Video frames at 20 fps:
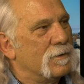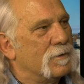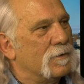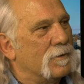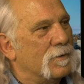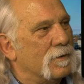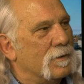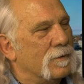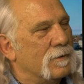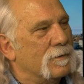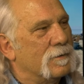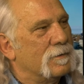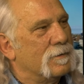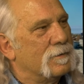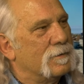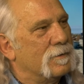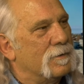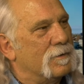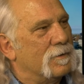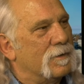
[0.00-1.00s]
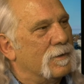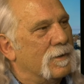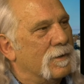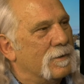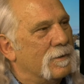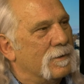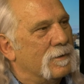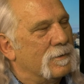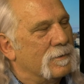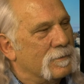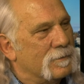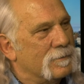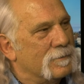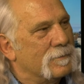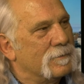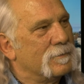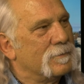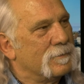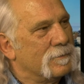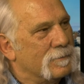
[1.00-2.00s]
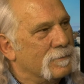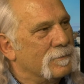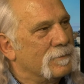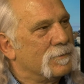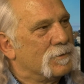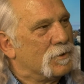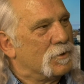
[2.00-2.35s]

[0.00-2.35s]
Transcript: or you think? Yes. So